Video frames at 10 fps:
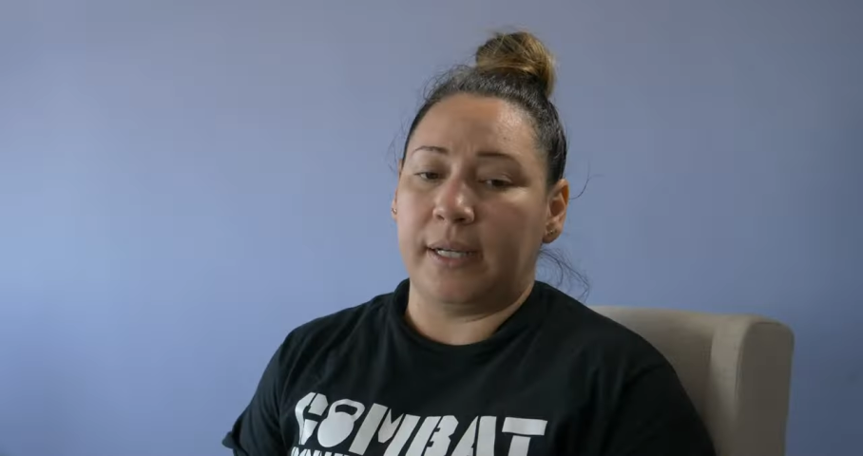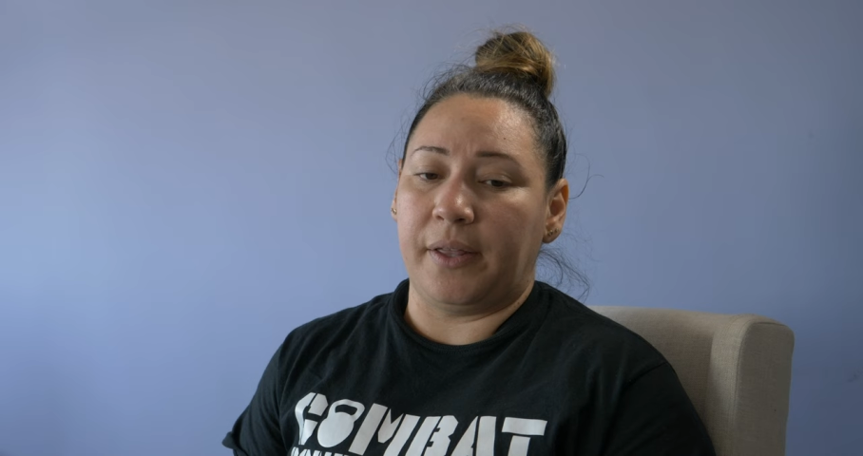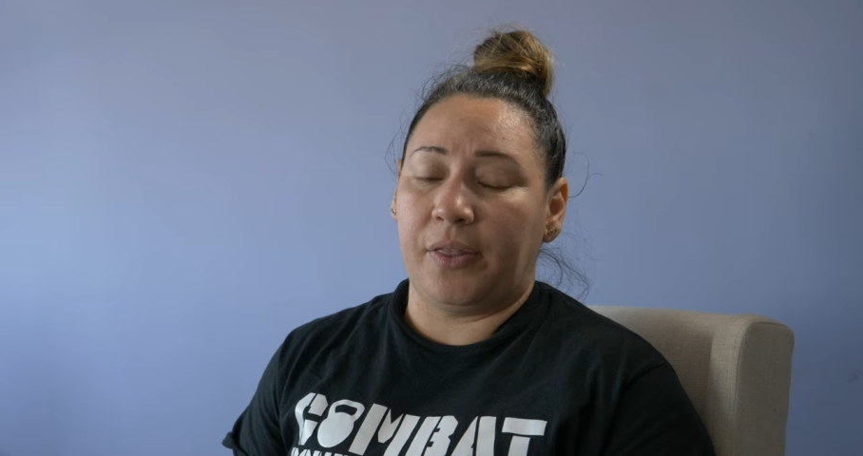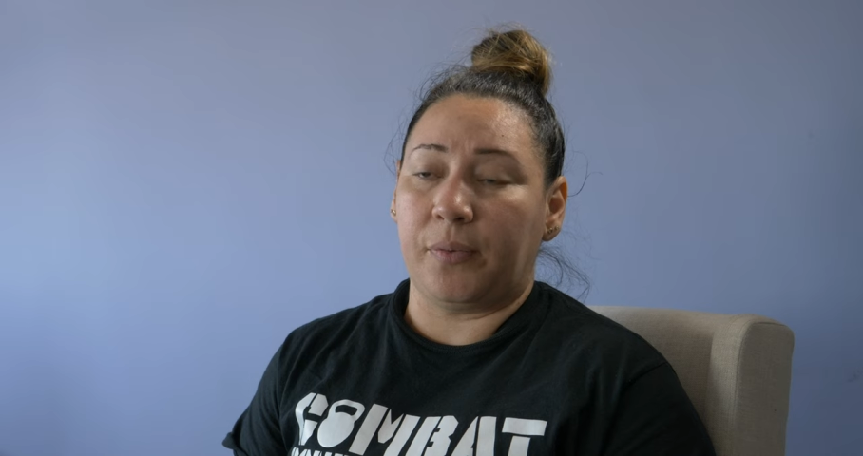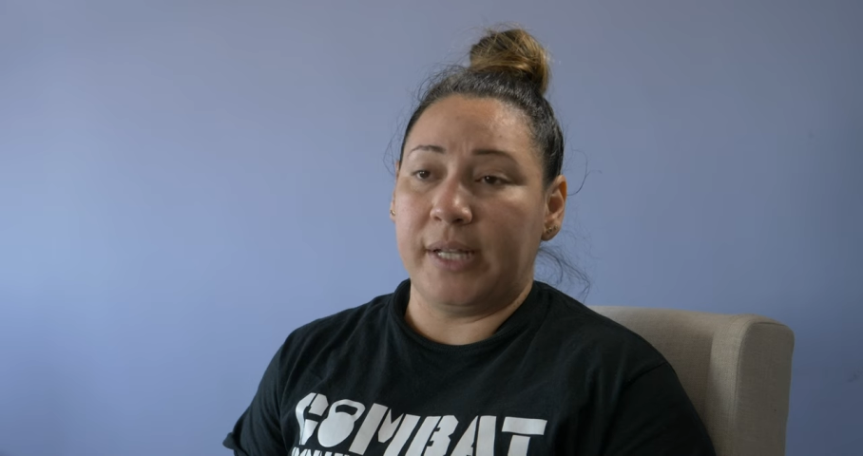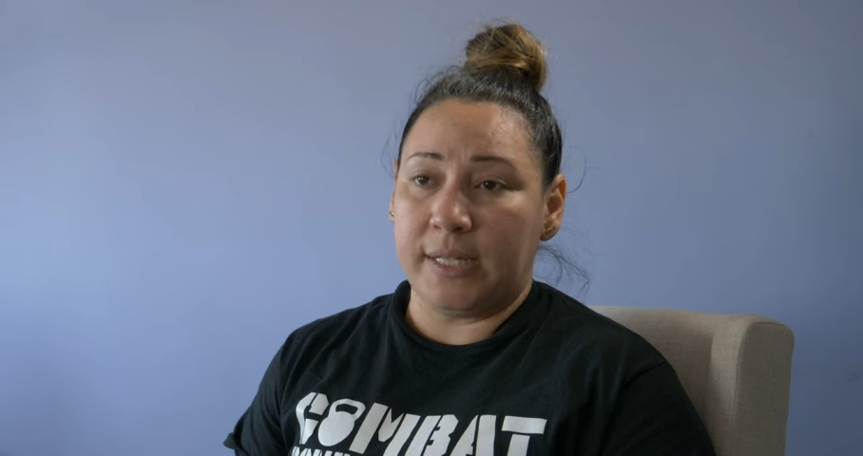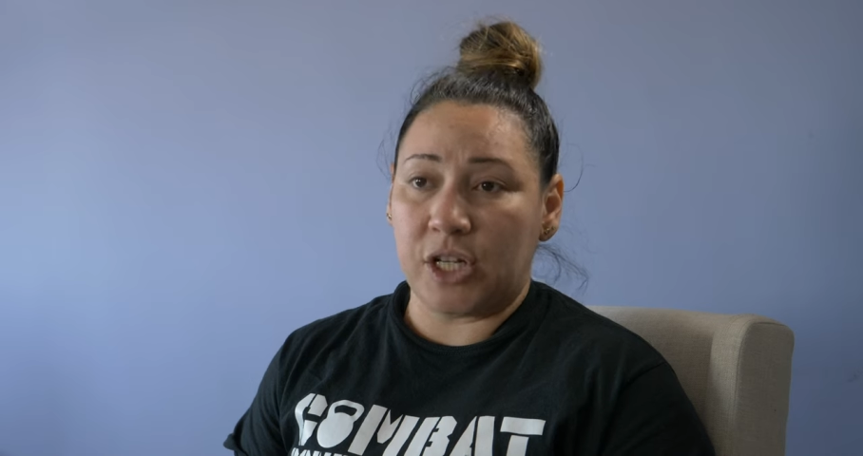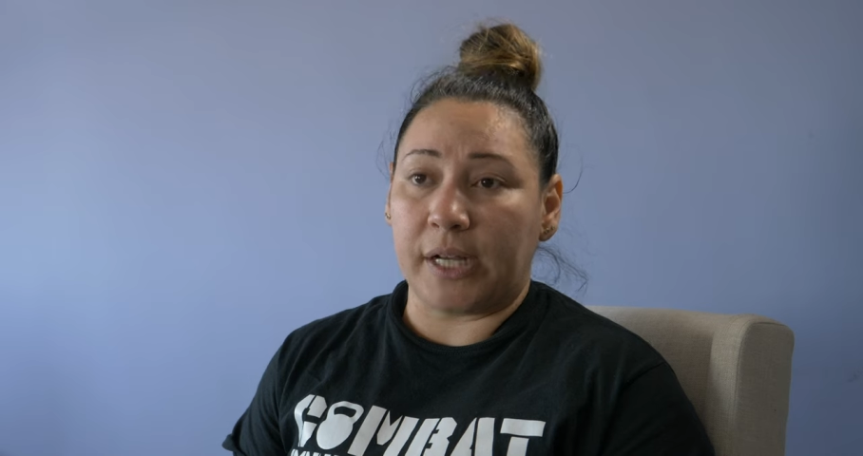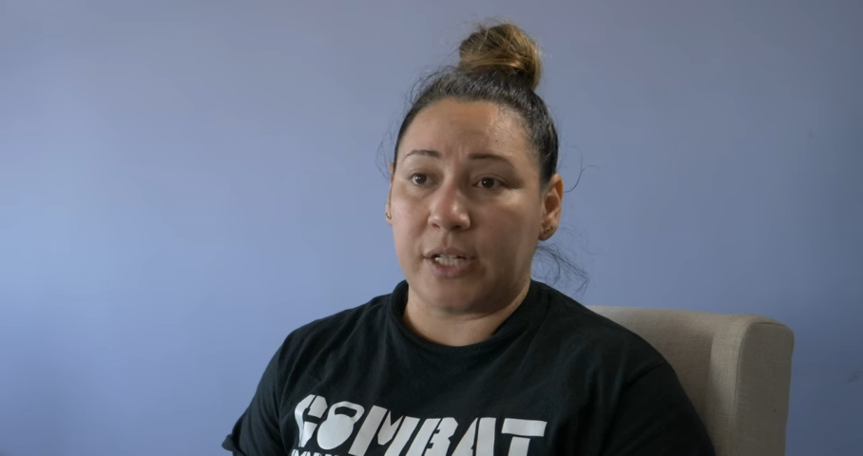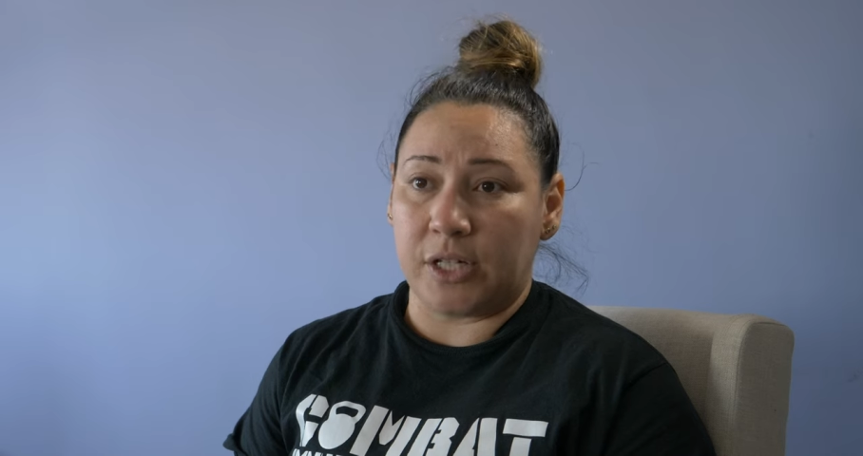uh, three
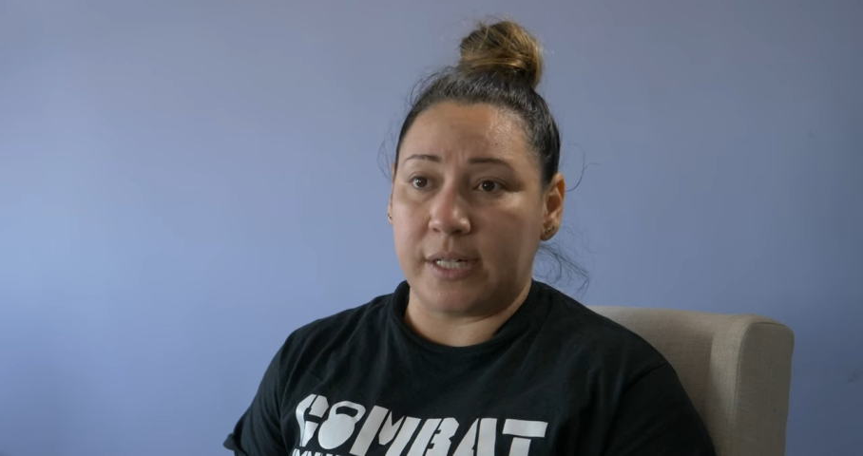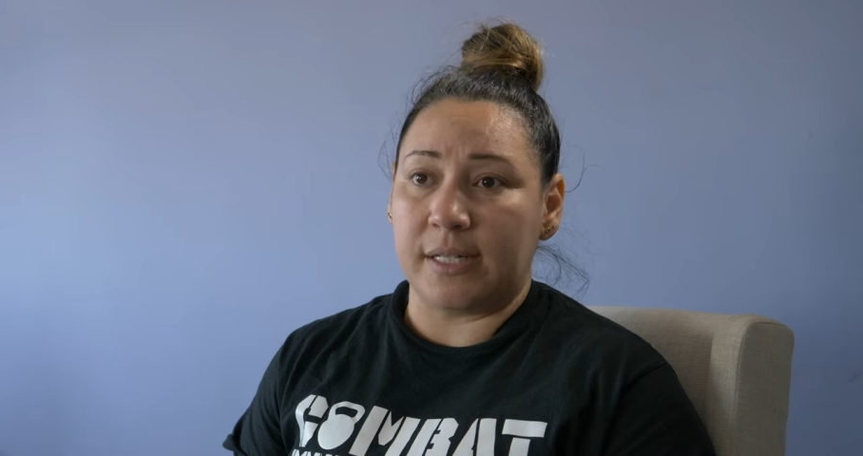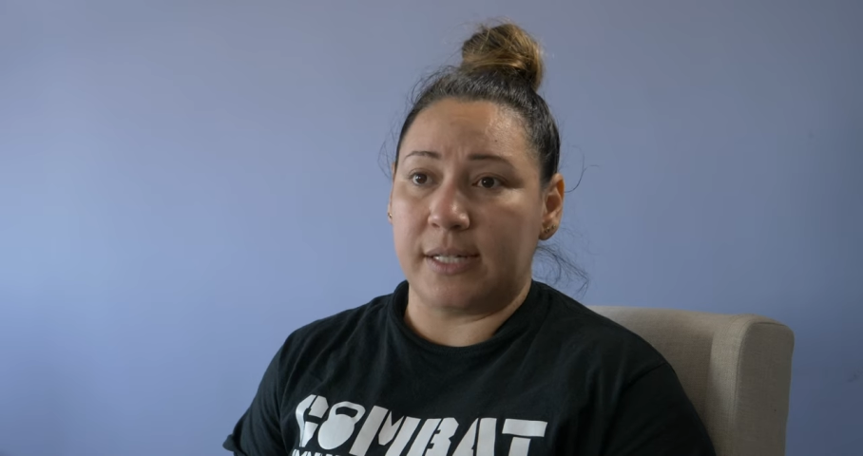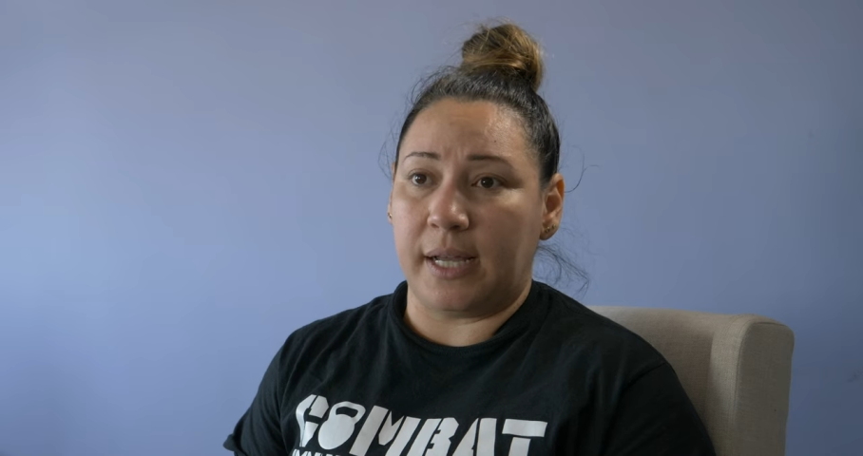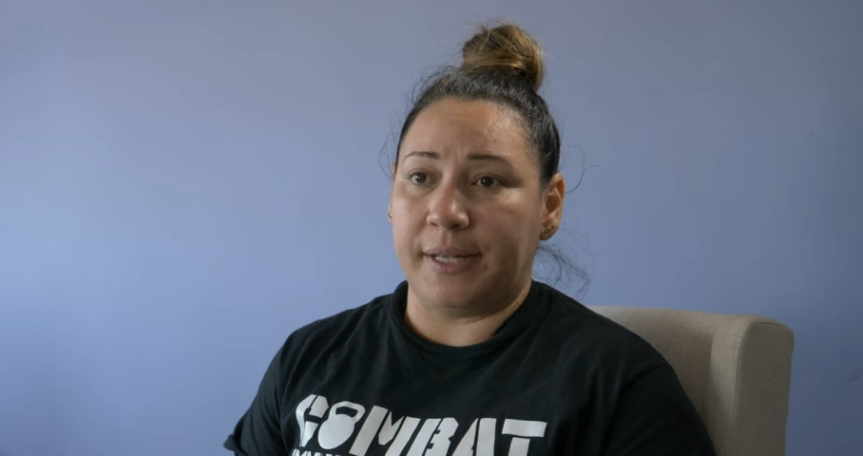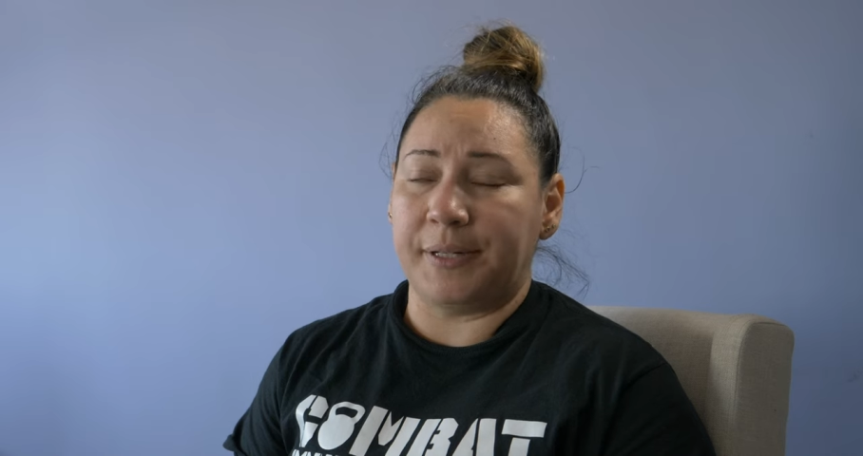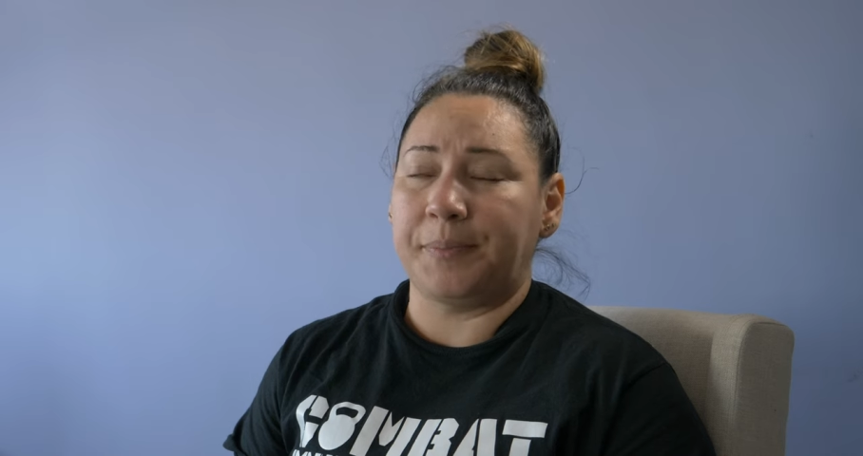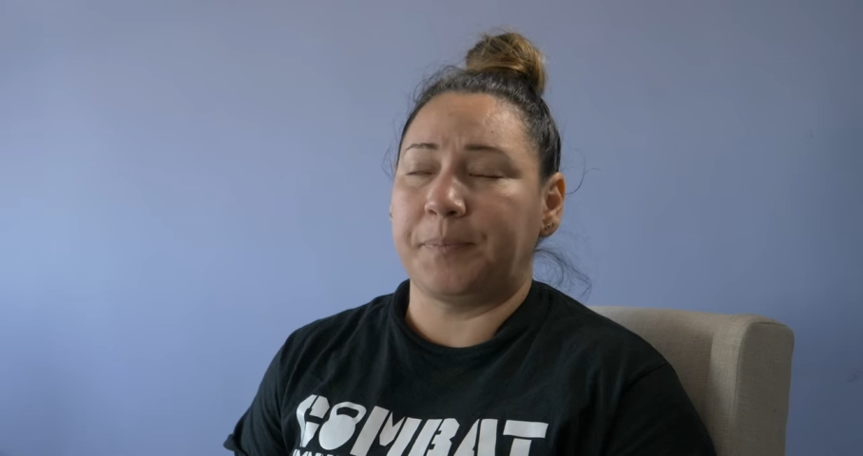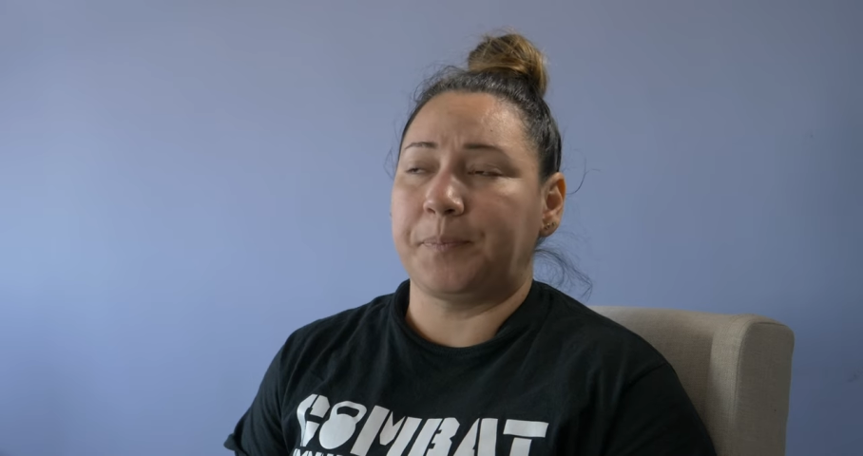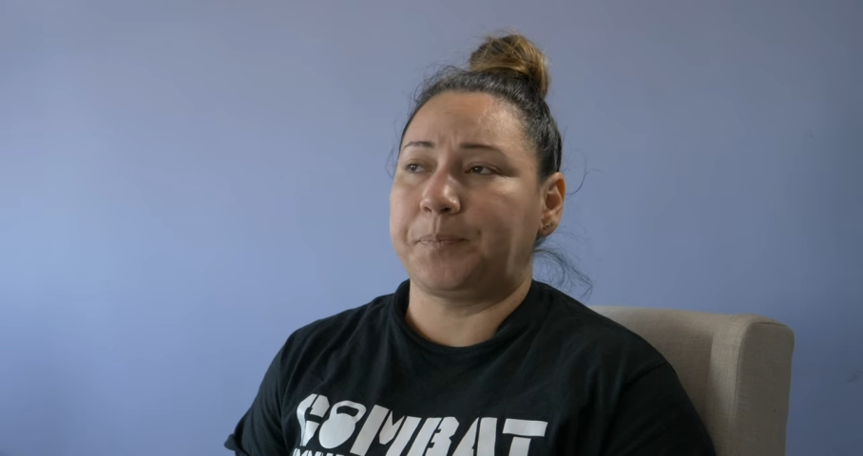injections done